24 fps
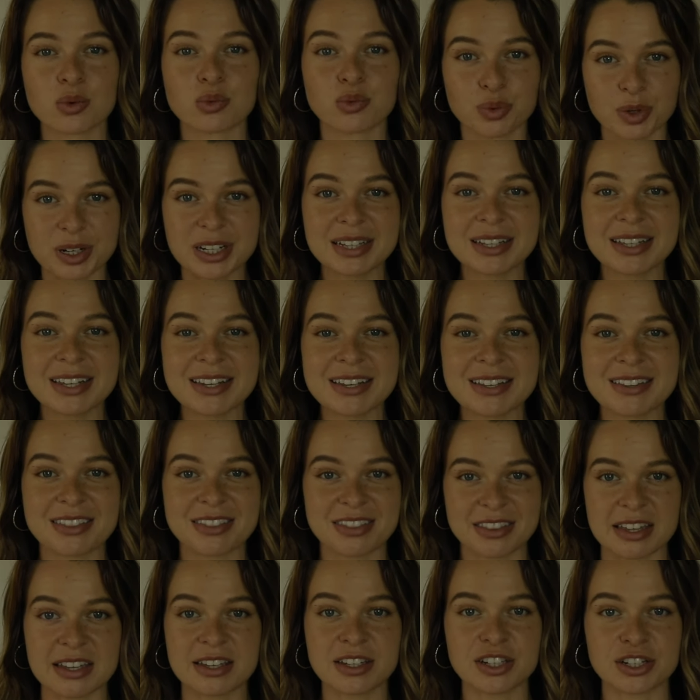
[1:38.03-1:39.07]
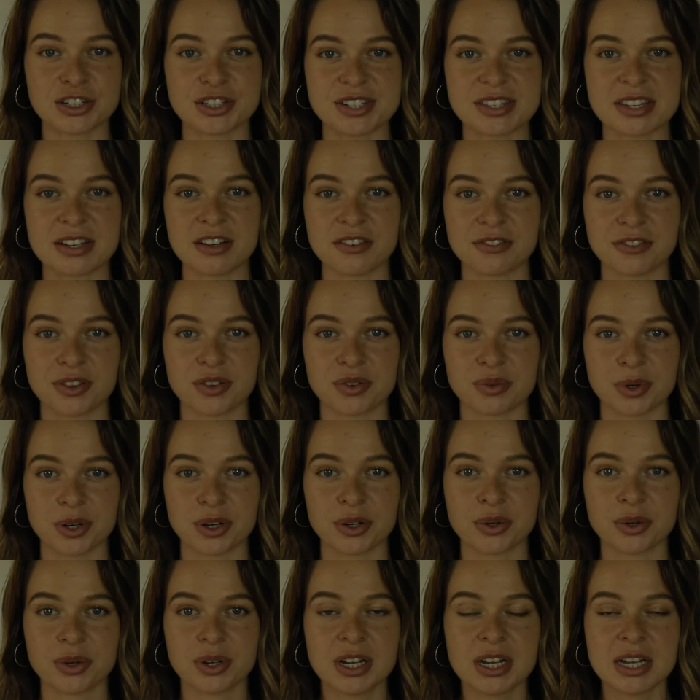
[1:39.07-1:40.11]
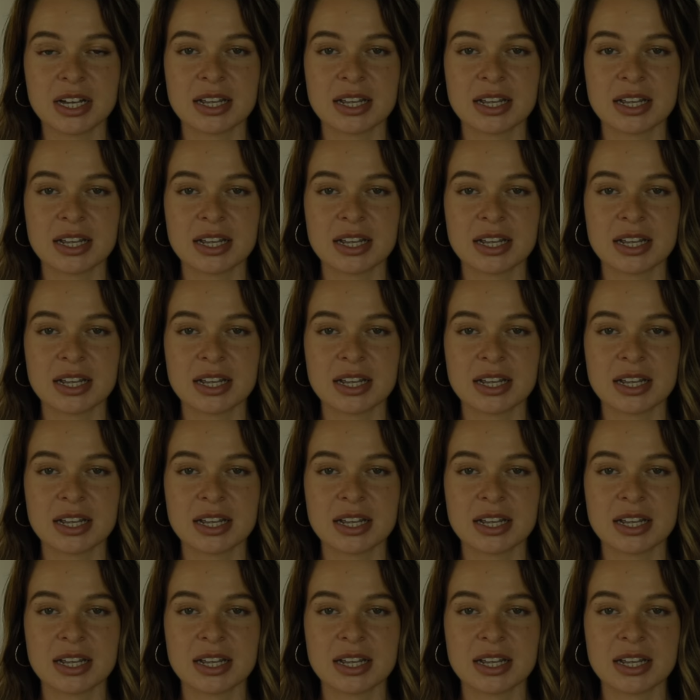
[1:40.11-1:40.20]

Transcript: really think yourself through.